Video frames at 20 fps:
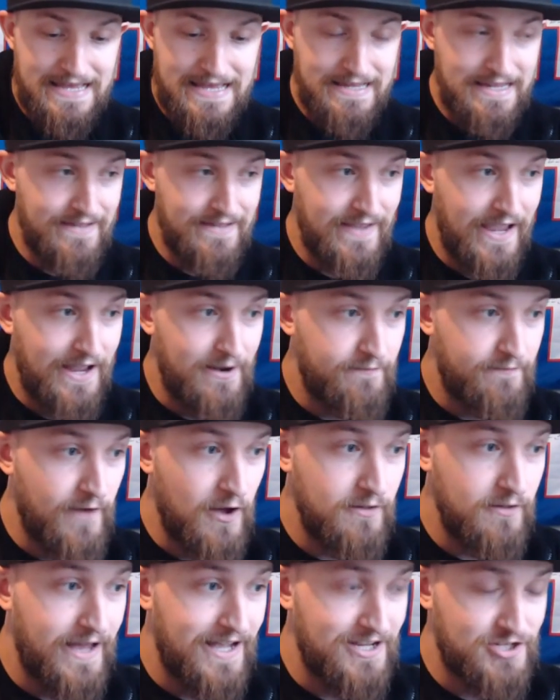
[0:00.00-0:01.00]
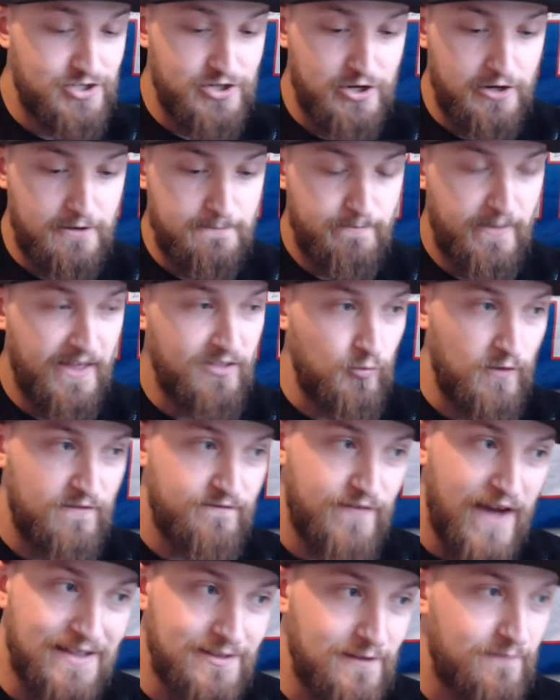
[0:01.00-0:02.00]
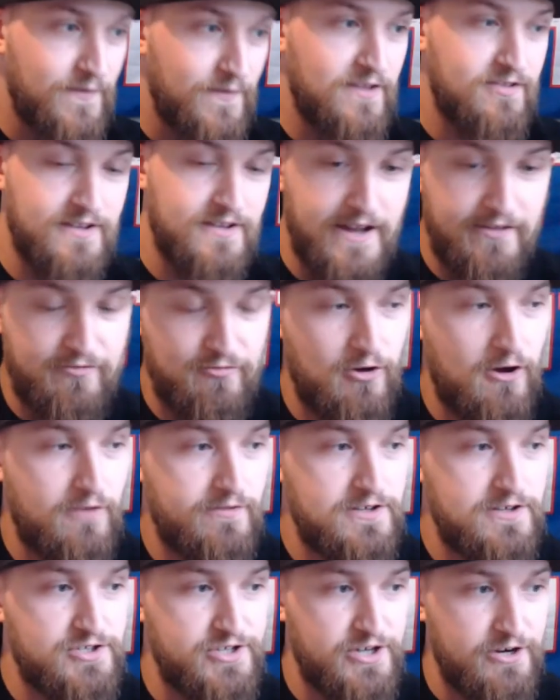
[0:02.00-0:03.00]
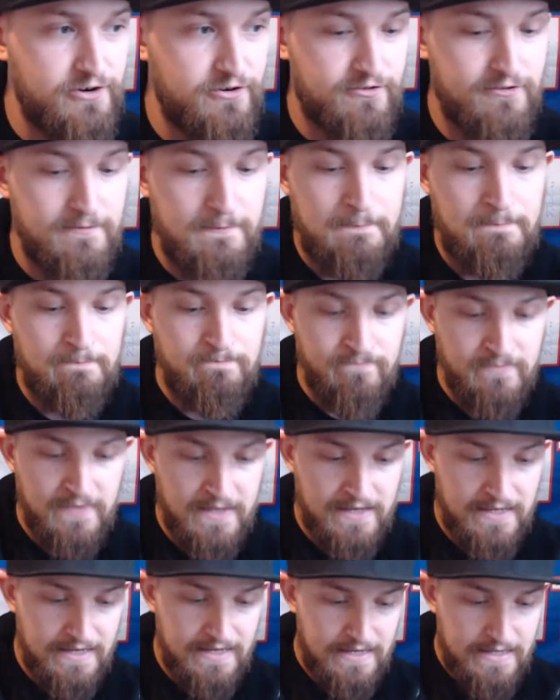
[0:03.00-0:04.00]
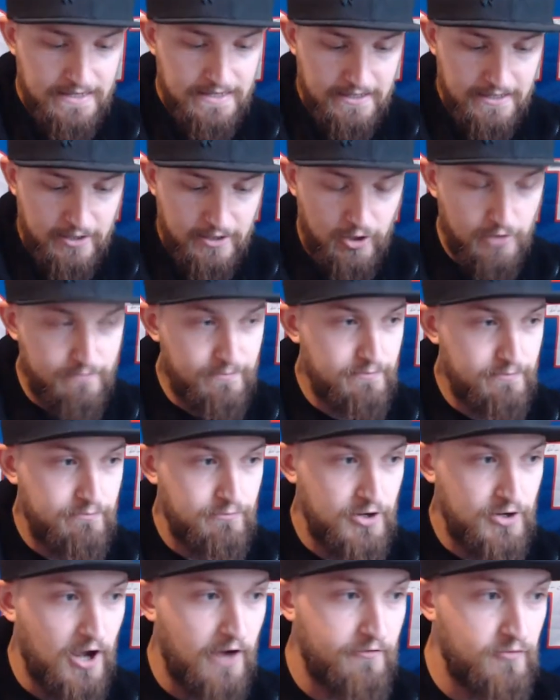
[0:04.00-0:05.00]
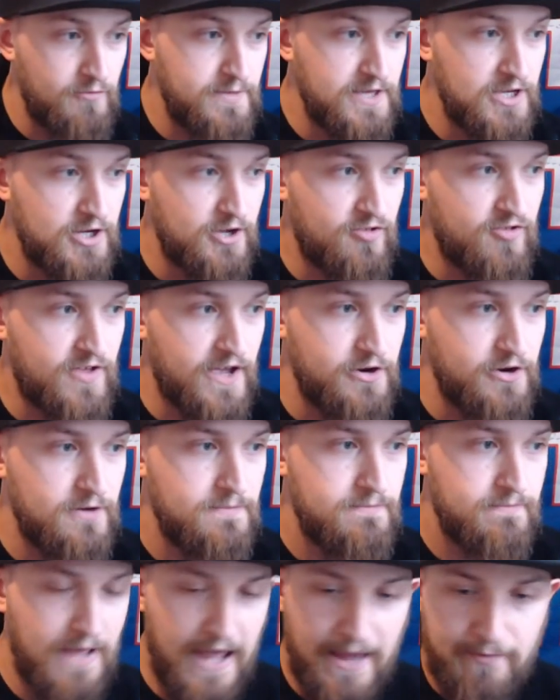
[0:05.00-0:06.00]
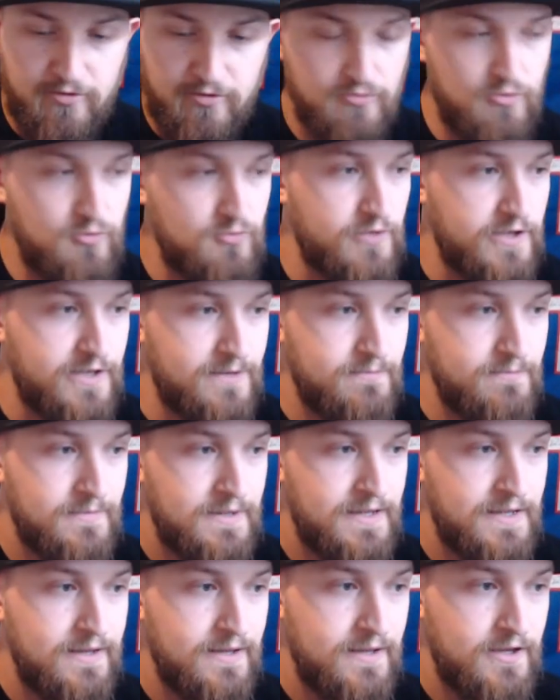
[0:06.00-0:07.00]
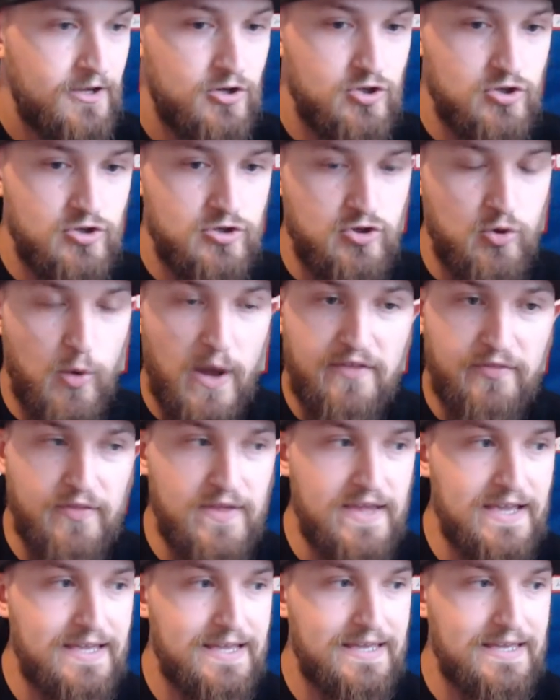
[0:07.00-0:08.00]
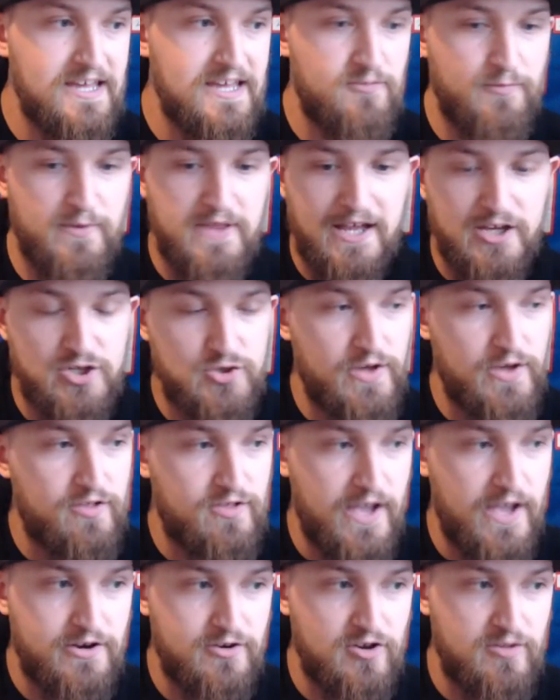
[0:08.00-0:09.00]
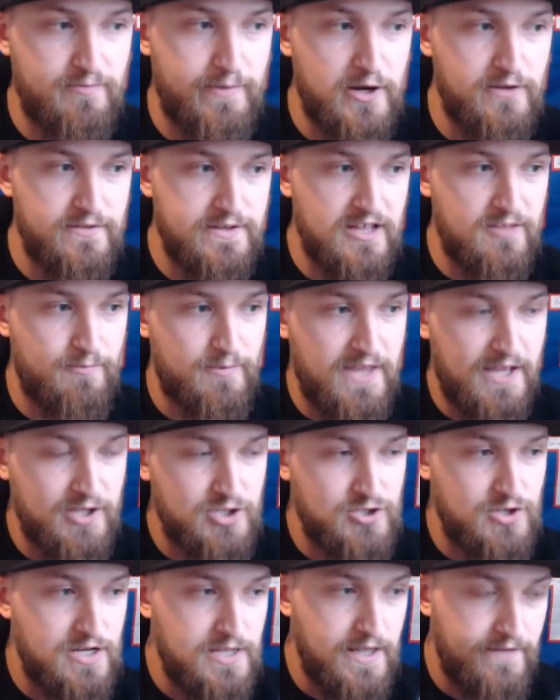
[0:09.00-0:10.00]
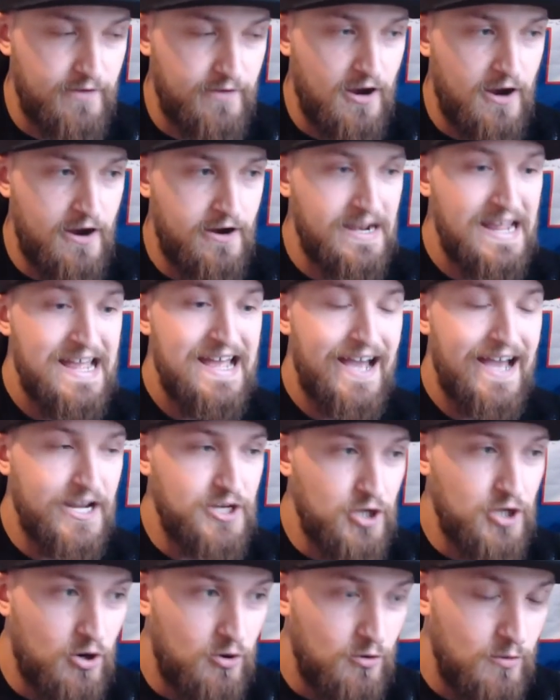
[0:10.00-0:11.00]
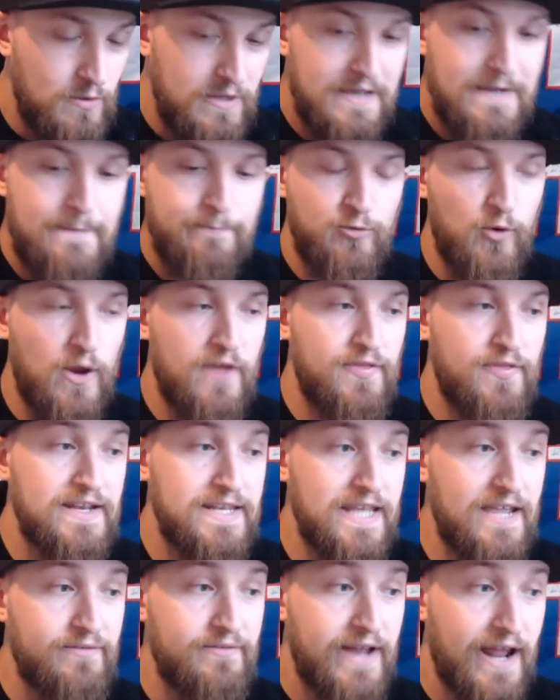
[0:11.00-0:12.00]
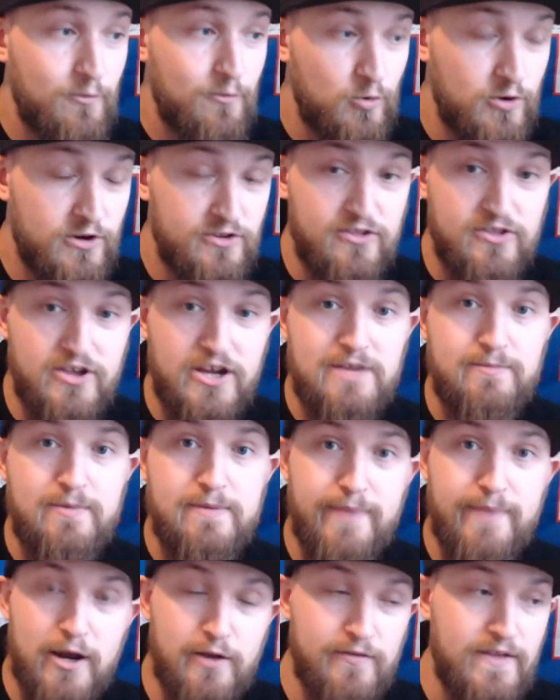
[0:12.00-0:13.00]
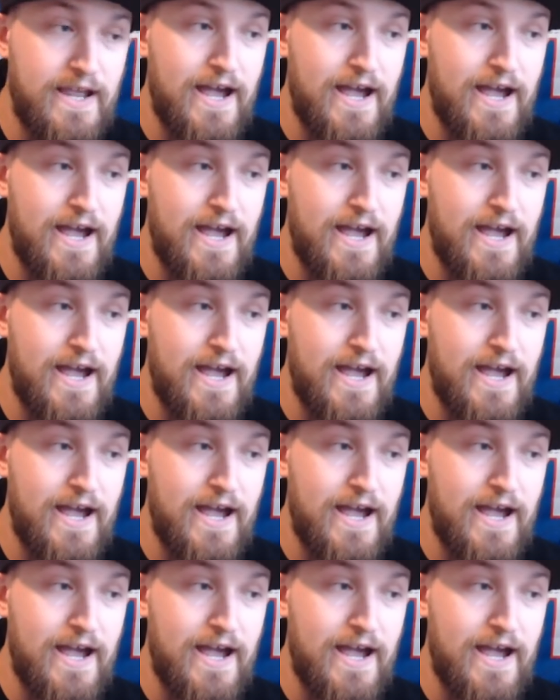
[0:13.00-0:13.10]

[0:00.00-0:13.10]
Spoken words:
in the NFL last year. As we finally fixed it after all these years. Could McGovern be a good center? Absolutely. Do I think his potential at center is better than his potential at left guard? I don't. Do I think David Edwards is going to be better than